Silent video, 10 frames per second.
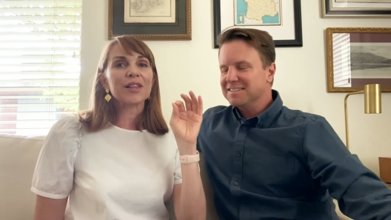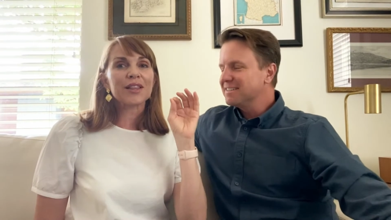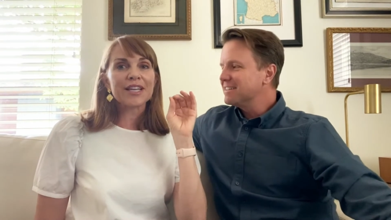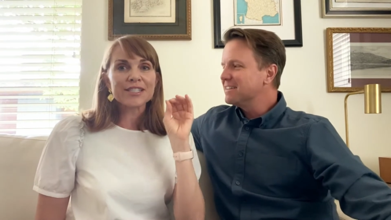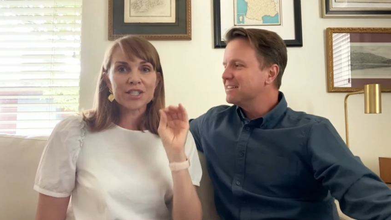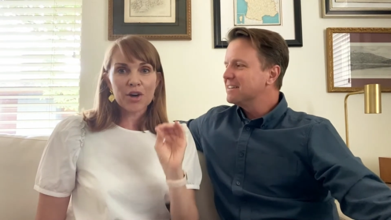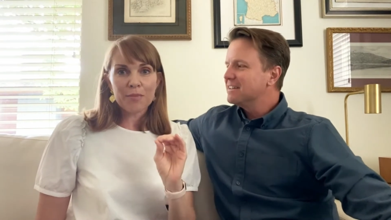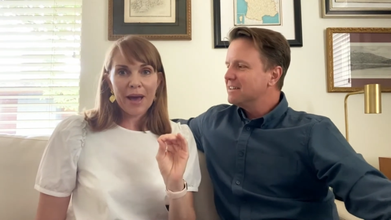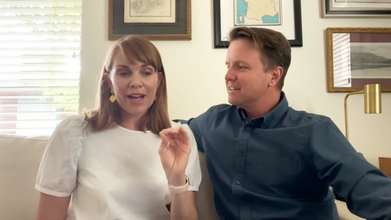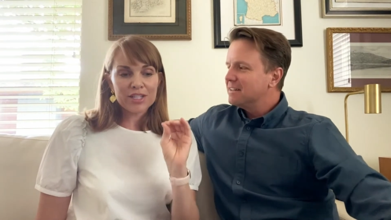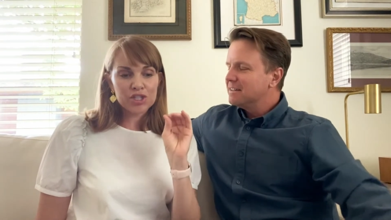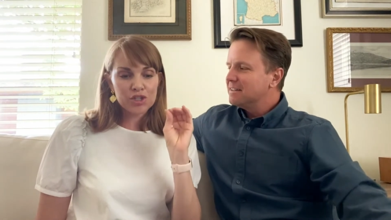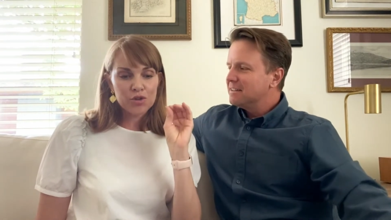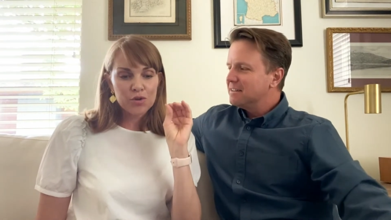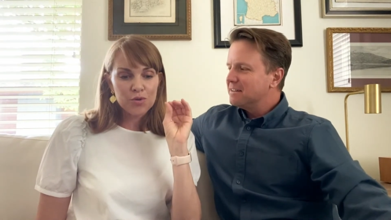Speaker 1: let's go back
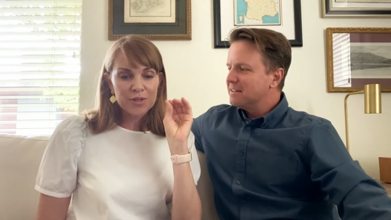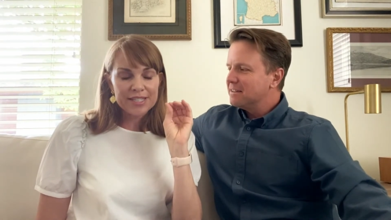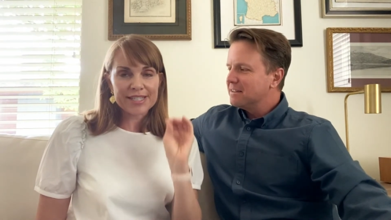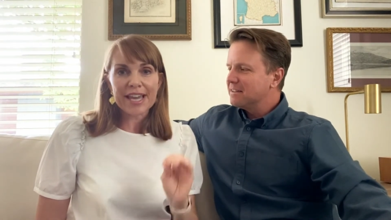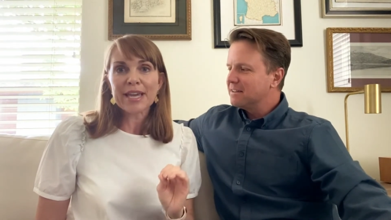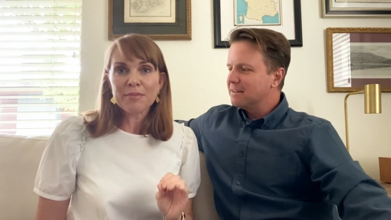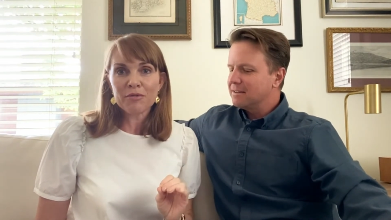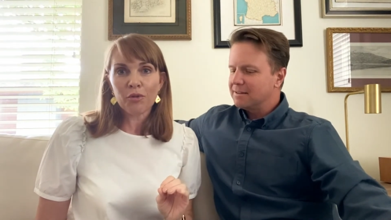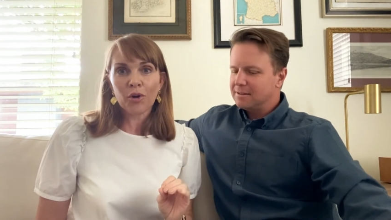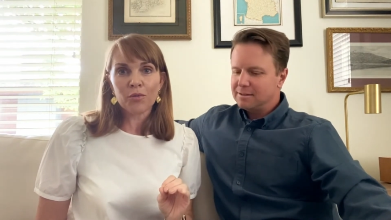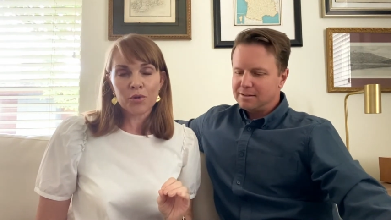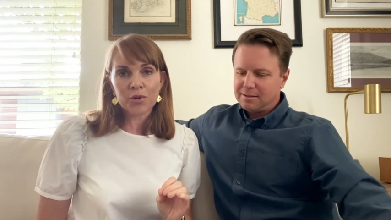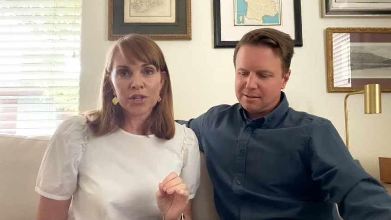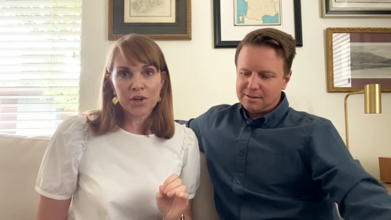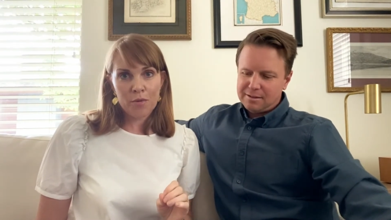to the day before
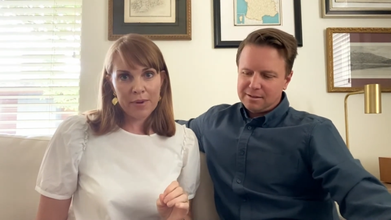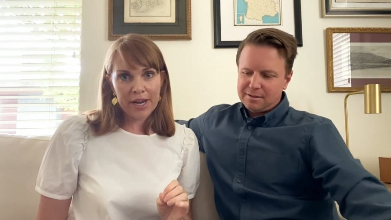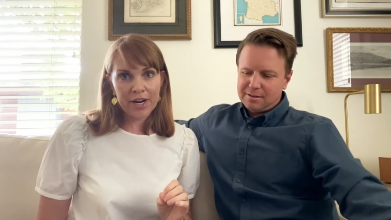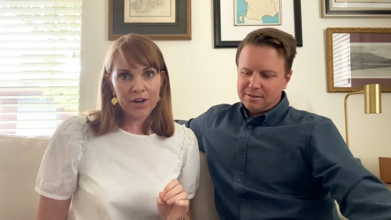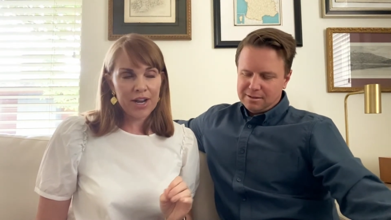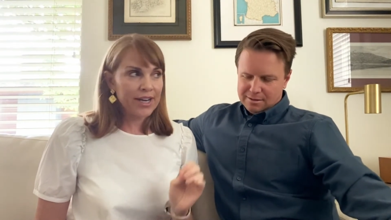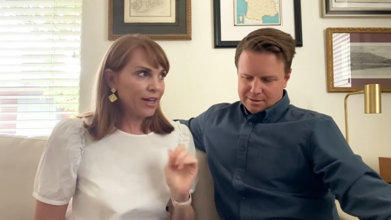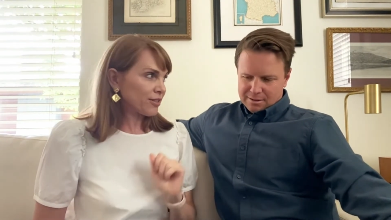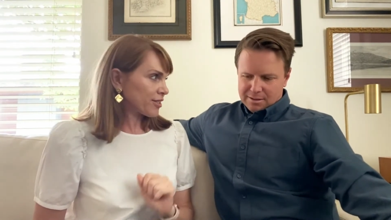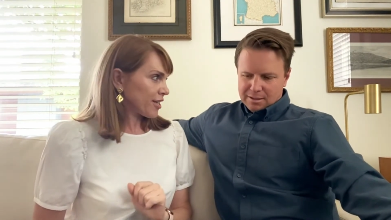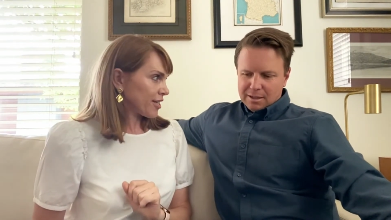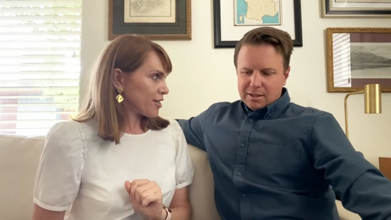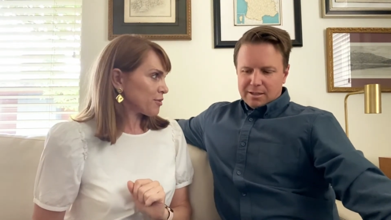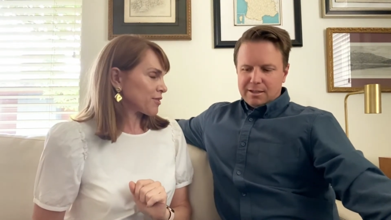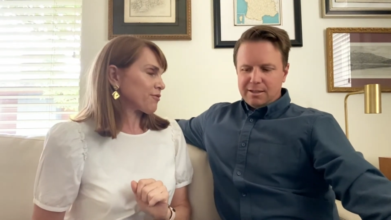Rudy Gobert announced that
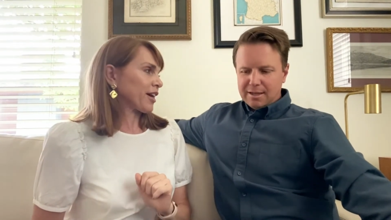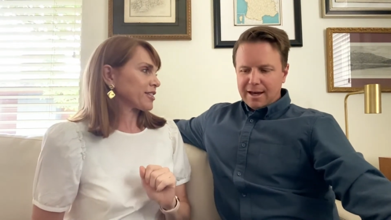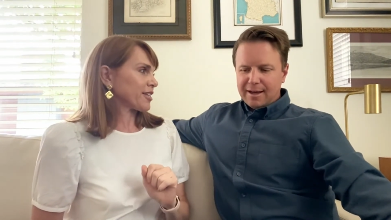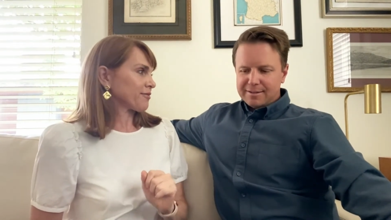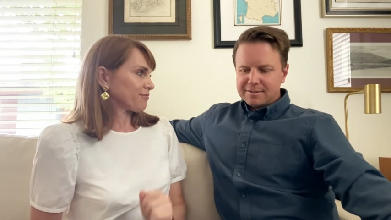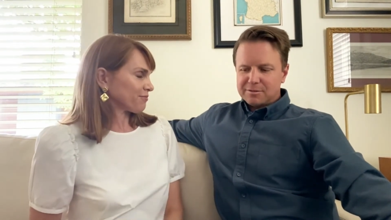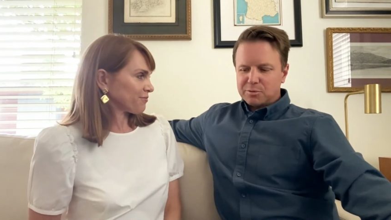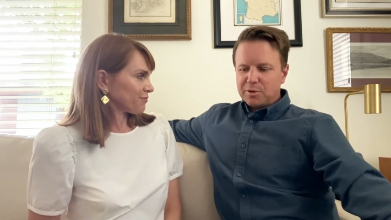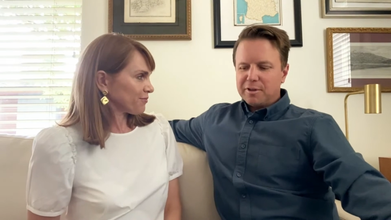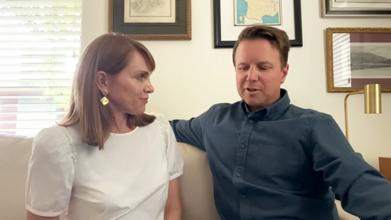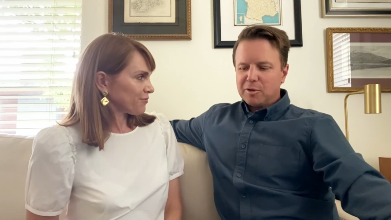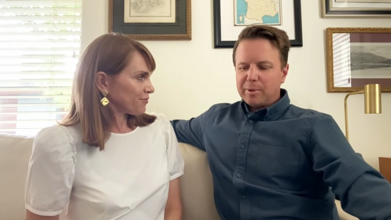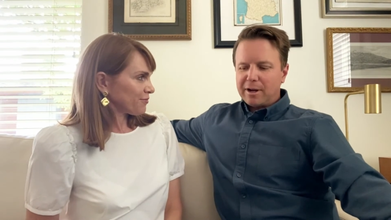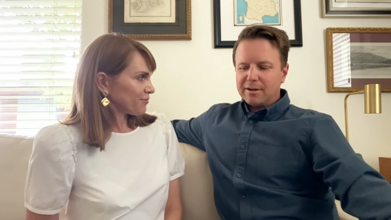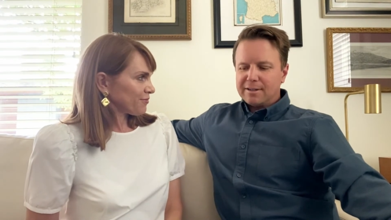he was
Speaker 2: infected. Yes, Rudy
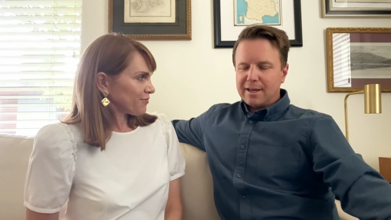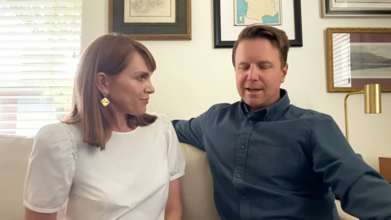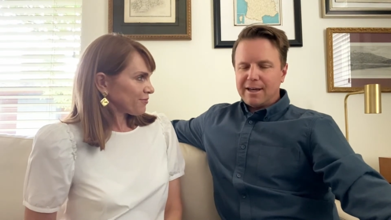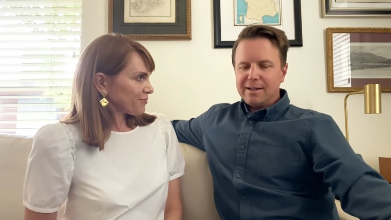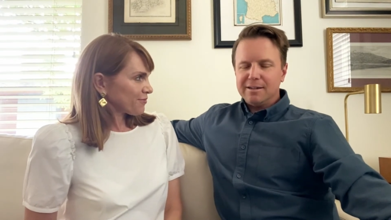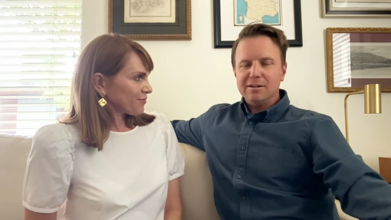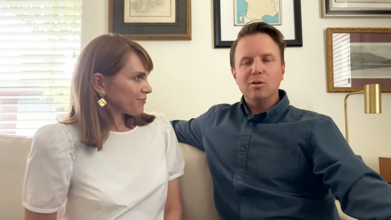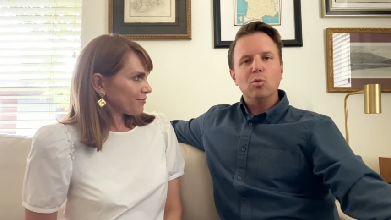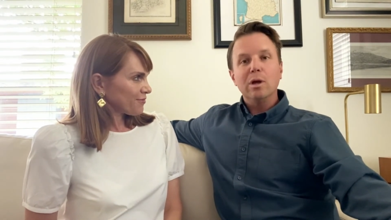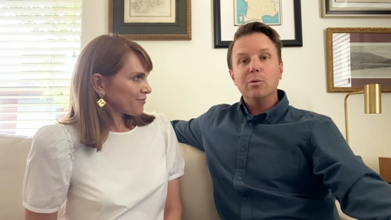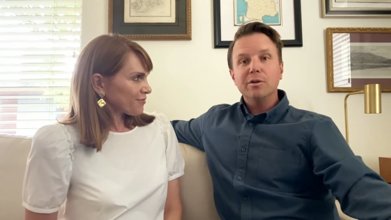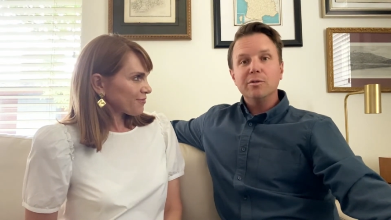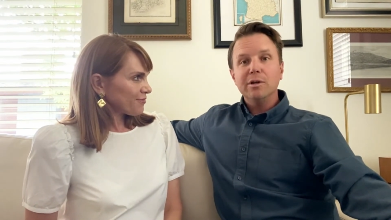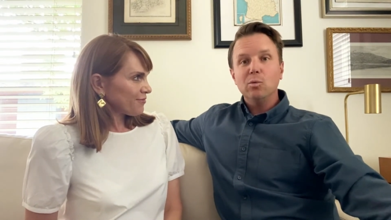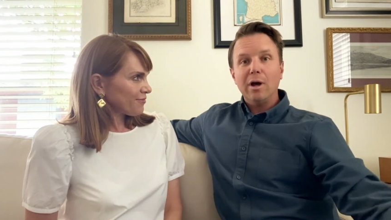Gobert Day. We were
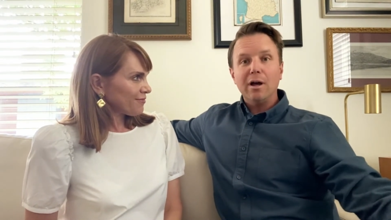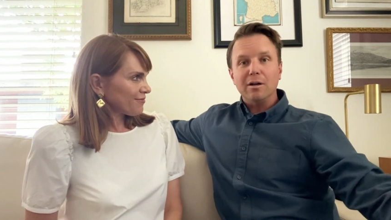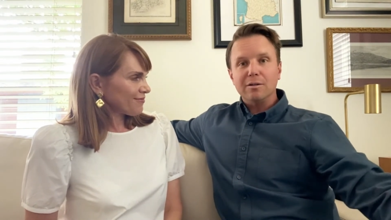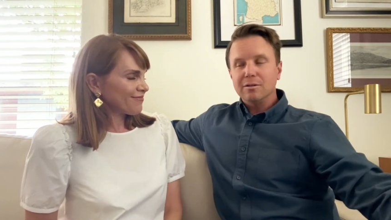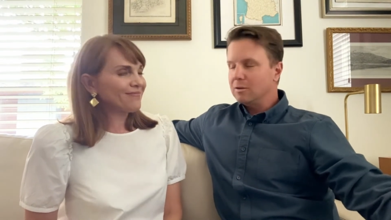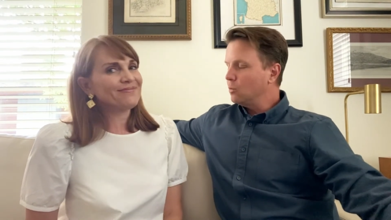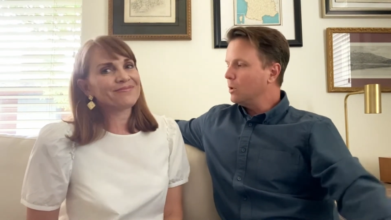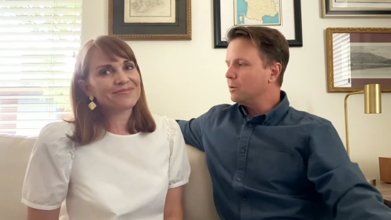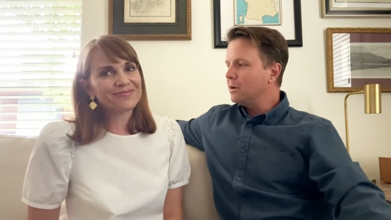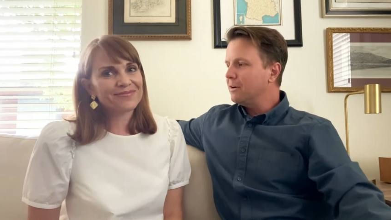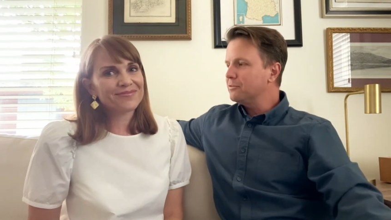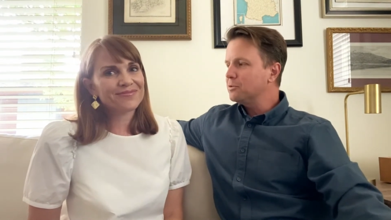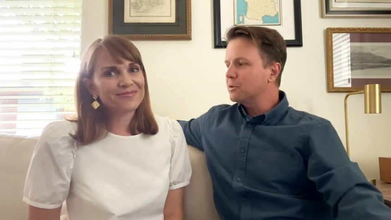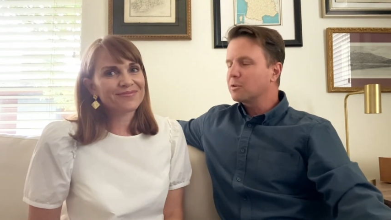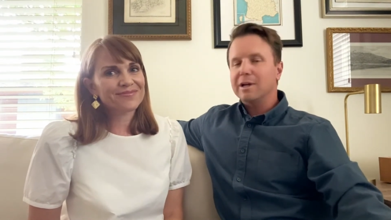doing well. We were off
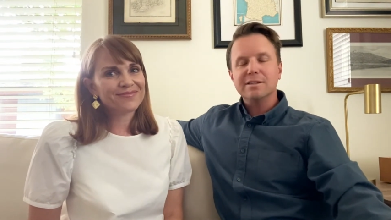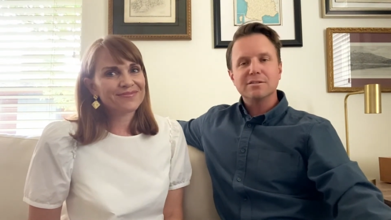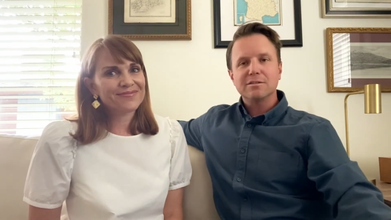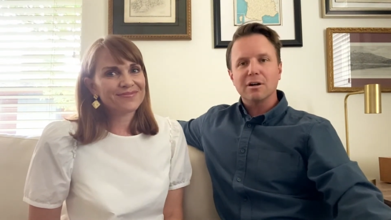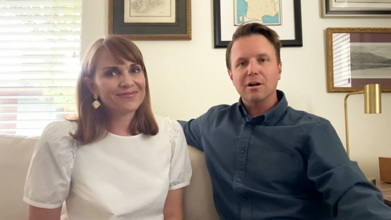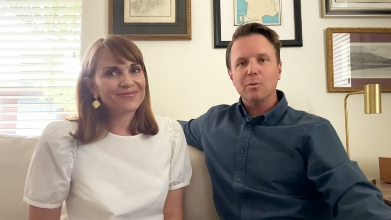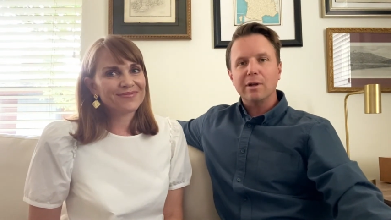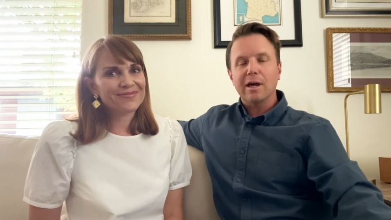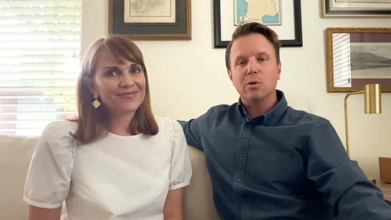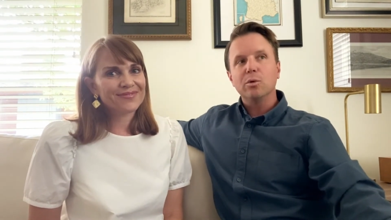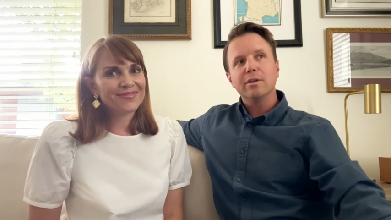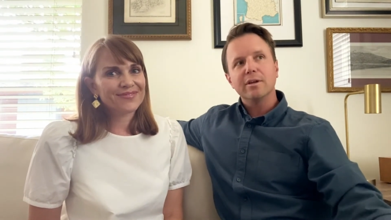to a great start. We'd had a really